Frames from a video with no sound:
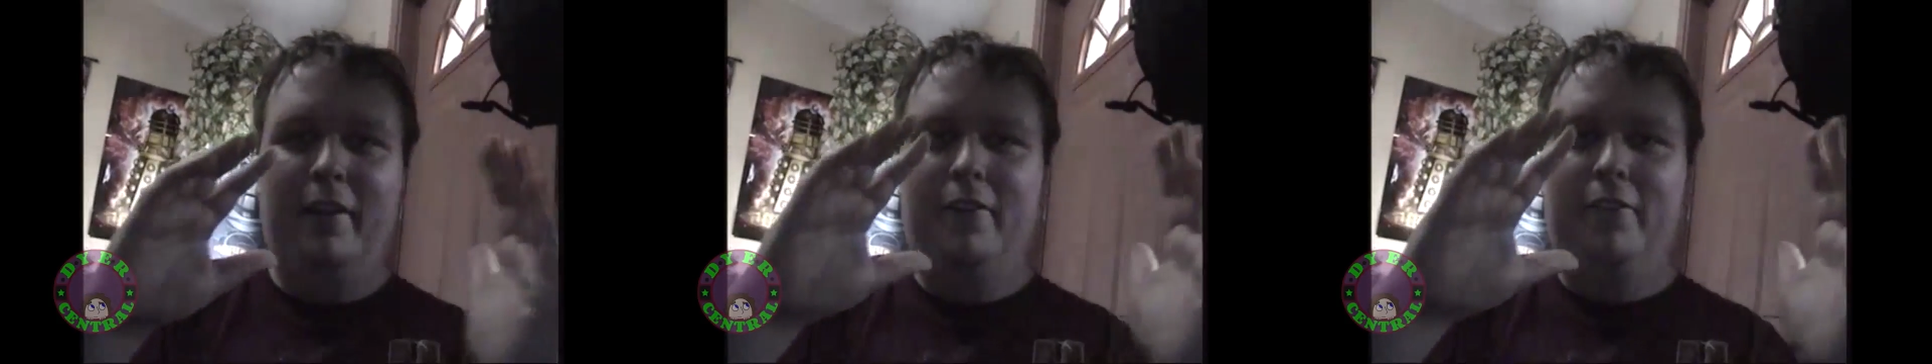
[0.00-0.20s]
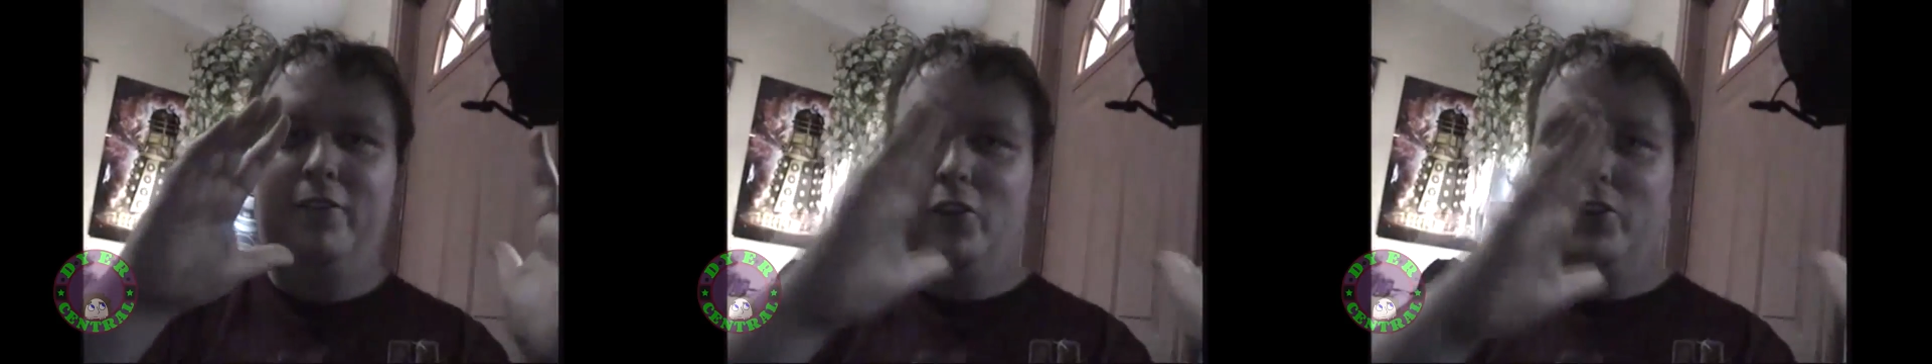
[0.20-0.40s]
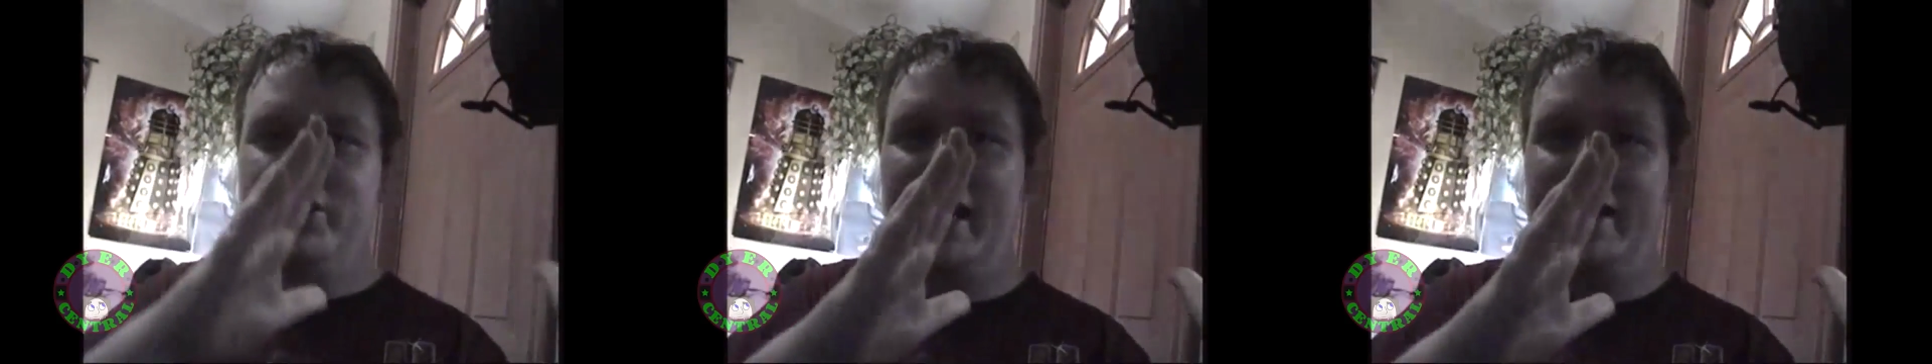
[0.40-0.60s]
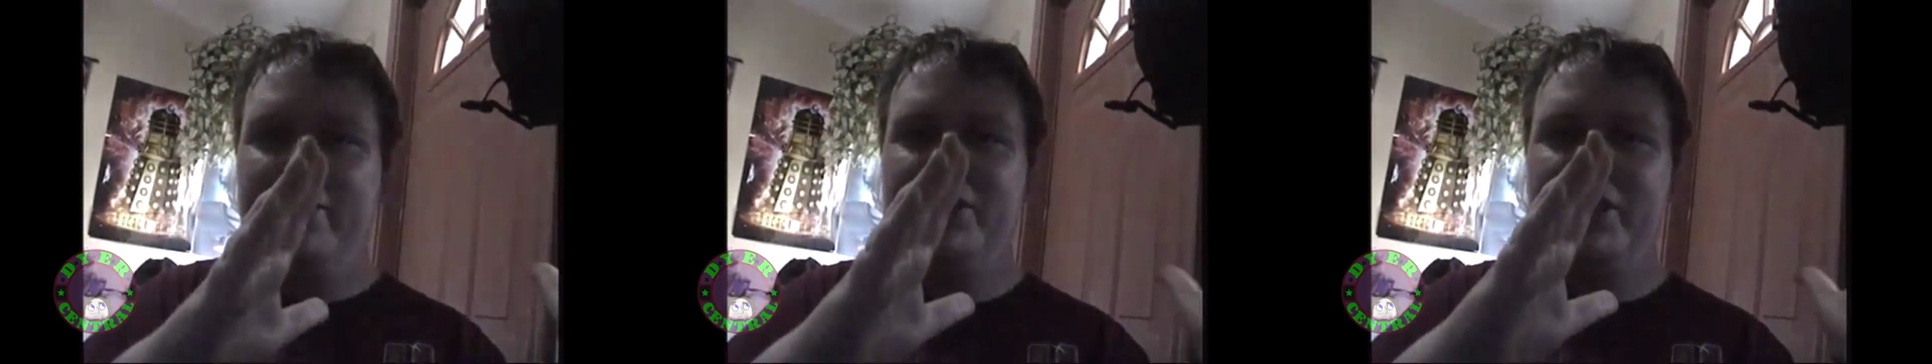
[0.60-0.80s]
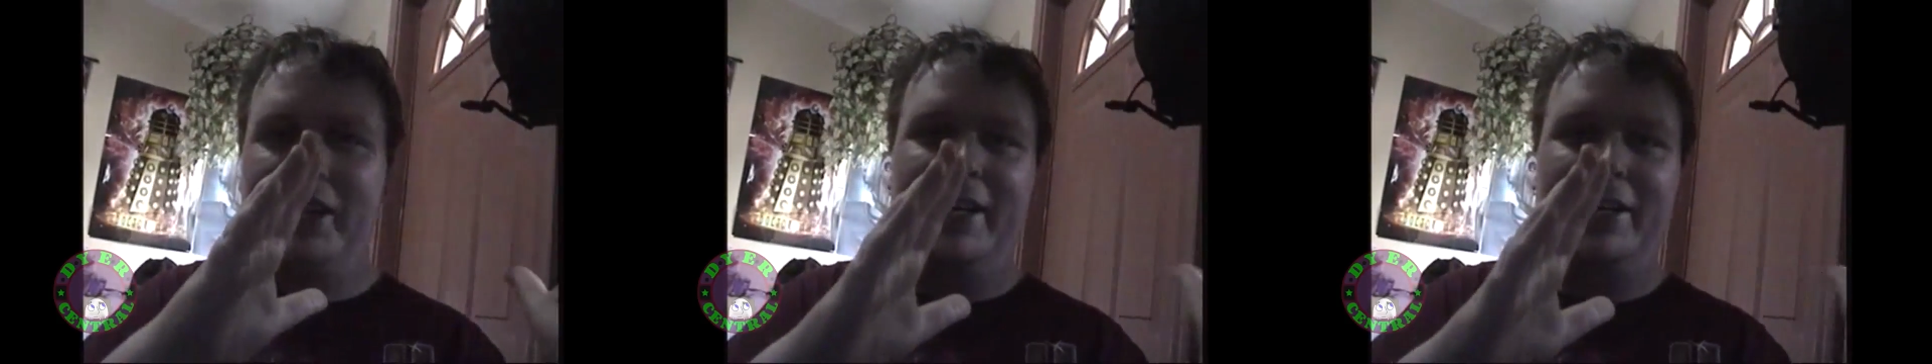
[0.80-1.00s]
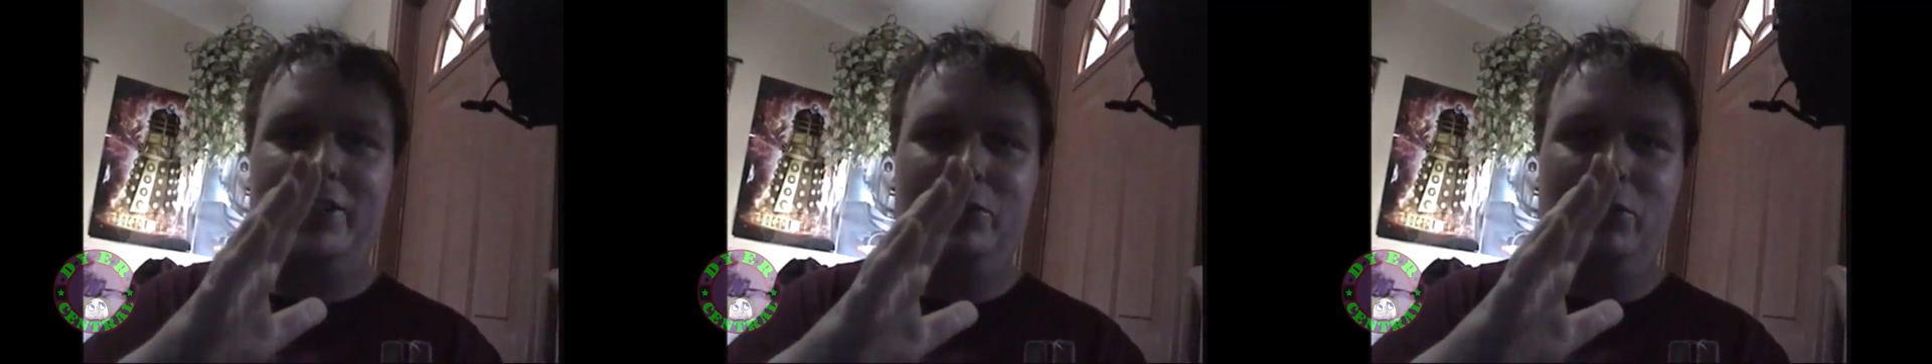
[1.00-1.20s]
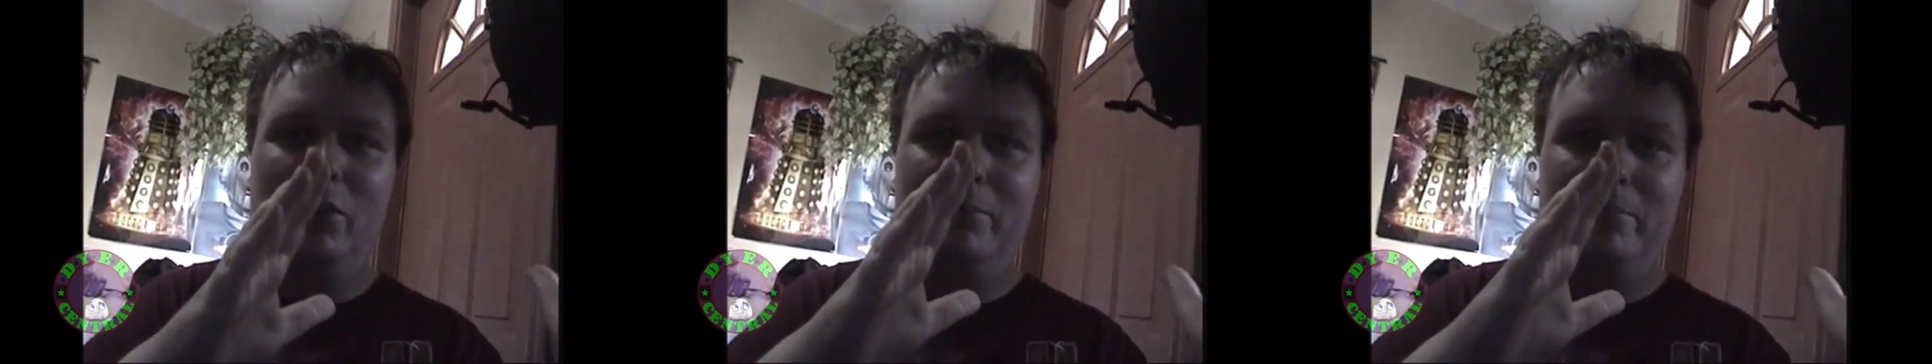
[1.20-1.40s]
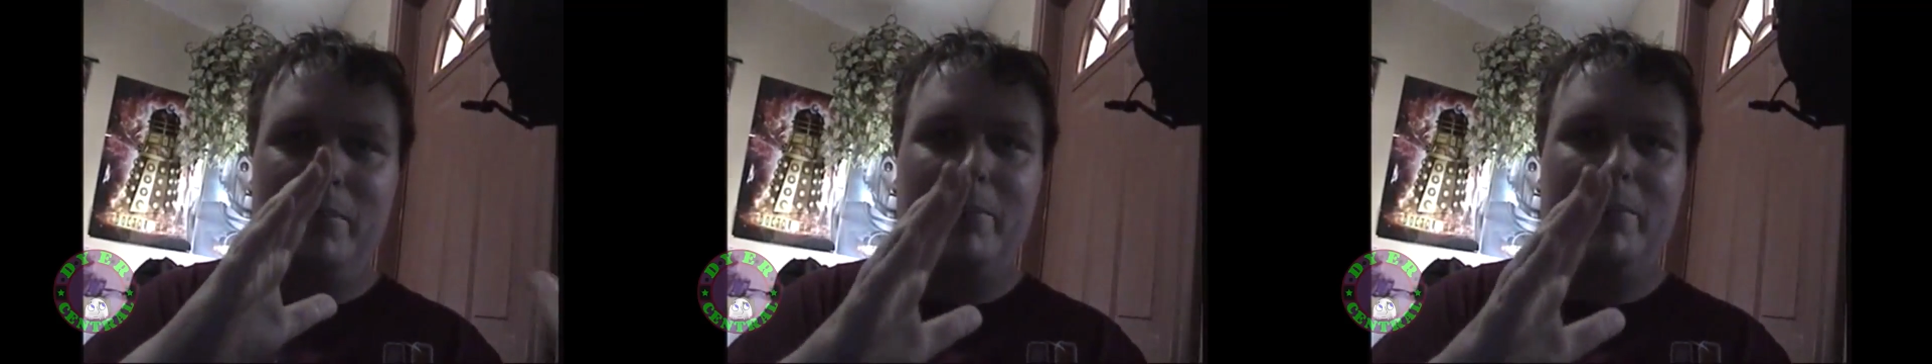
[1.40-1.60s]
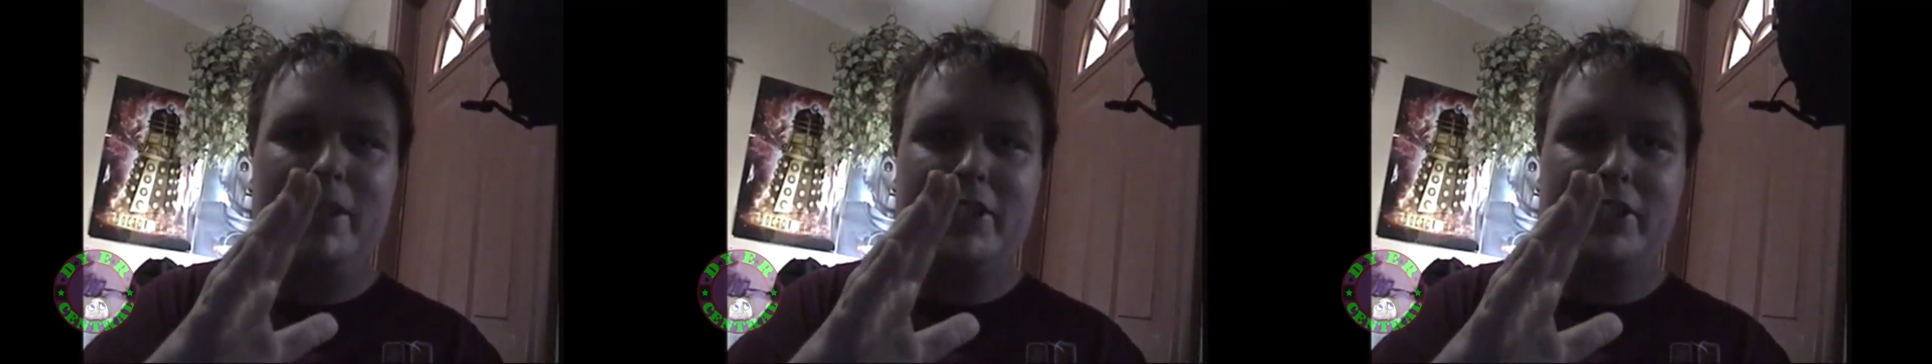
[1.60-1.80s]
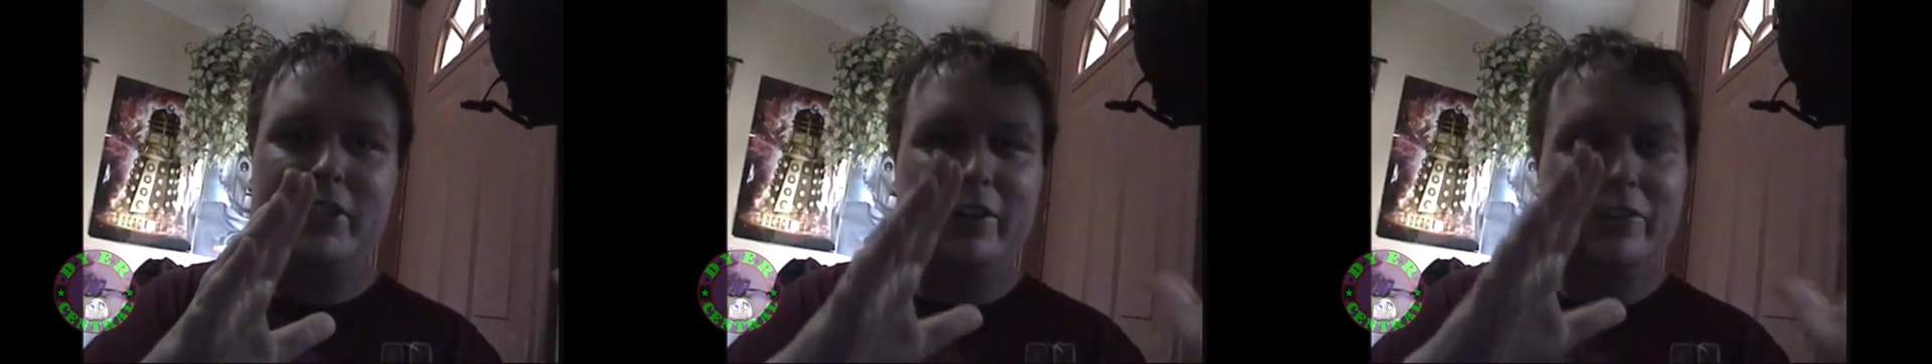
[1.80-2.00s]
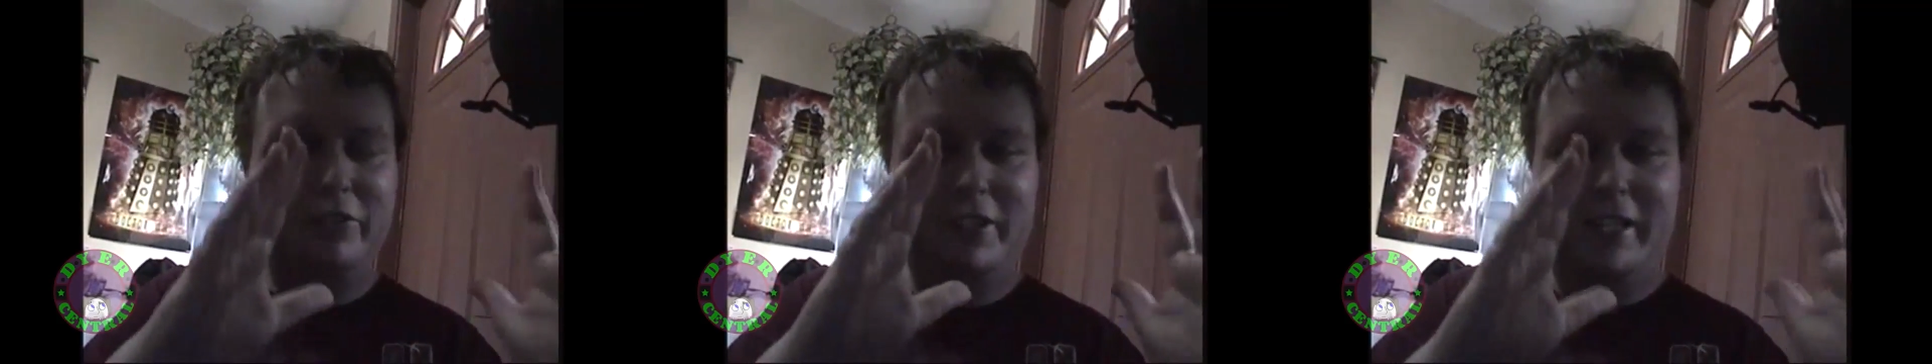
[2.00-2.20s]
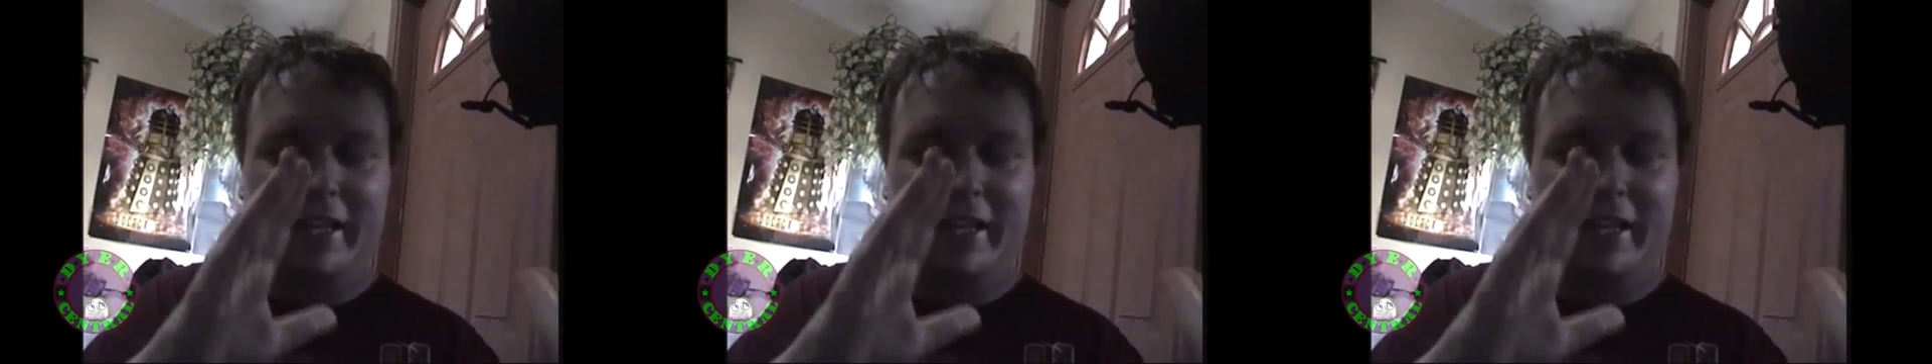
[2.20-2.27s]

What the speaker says: First half is actual mummy stuff